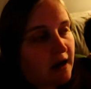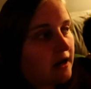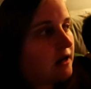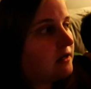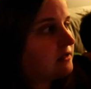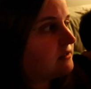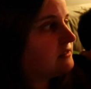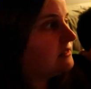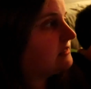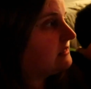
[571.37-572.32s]
And
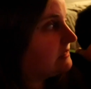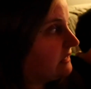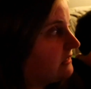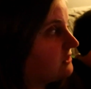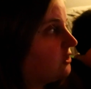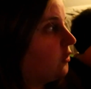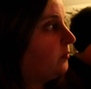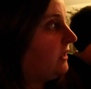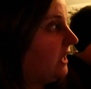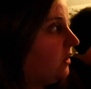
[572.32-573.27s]
since Dan is
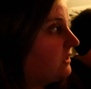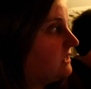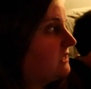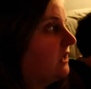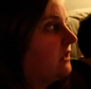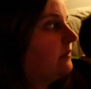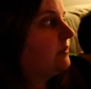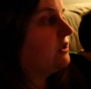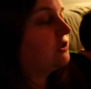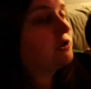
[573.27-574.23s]
home now, he's not going
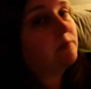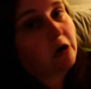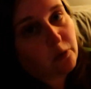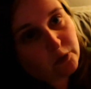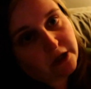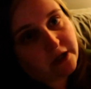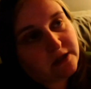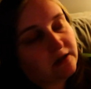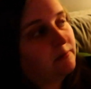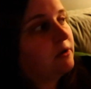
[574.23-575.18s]
to be here tomorrow morning.
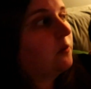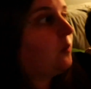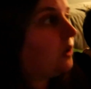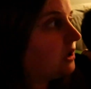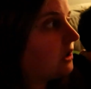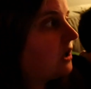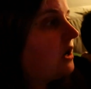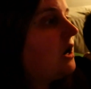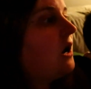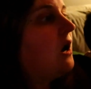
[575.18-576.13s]
He's going to be at work.